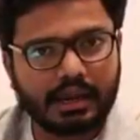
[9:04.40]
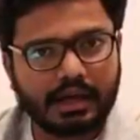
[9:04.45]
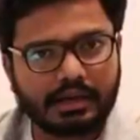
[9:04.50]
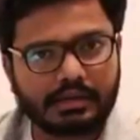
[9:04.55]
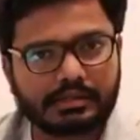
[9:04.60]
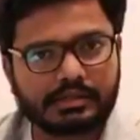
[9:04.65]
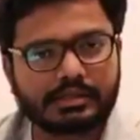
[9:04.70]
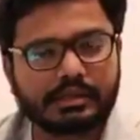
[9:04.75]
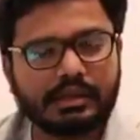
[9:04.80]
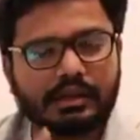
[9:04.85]
in
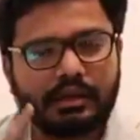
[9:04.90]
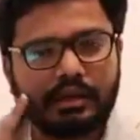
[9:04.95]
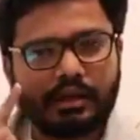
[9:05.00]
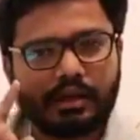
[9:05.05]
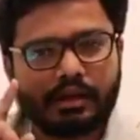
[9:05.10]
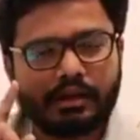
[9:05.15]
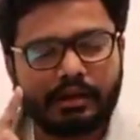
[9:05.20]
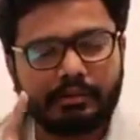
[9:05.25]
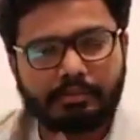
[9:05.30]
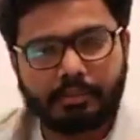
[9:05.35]
lungs
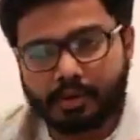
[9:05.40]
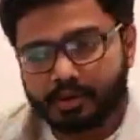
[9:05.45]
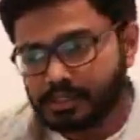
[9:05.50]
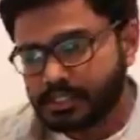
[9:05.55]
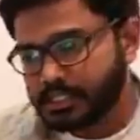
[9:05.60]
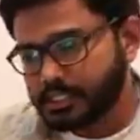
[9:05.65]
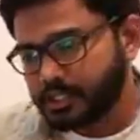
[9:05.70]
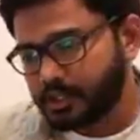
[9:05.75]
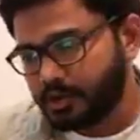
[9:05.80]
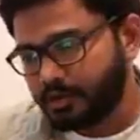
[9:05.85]

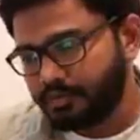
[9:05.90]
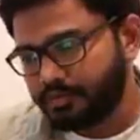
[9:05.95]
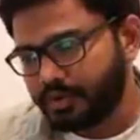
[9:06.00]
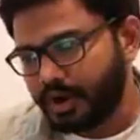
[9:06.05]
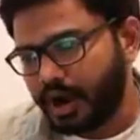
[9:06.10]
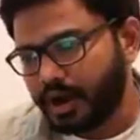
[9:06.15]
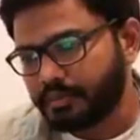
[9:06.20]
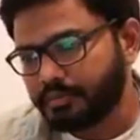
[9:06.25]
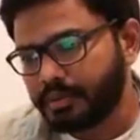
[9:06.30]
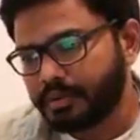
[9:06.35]
deposition of
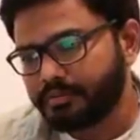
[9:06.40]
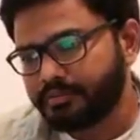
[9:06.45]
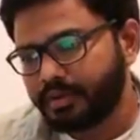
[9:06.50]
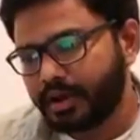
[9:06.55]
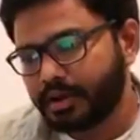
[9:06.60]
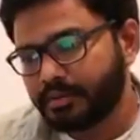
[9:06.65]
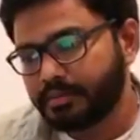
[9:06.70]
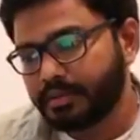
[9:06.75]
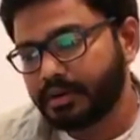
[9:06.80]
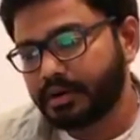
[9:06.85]
carbon
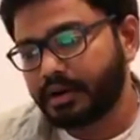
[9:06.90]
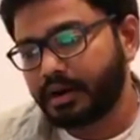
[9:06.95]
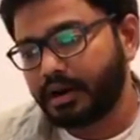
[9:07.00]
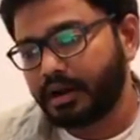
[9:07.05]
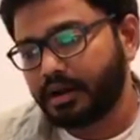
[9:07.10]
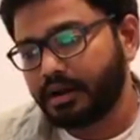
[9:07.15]
fiber,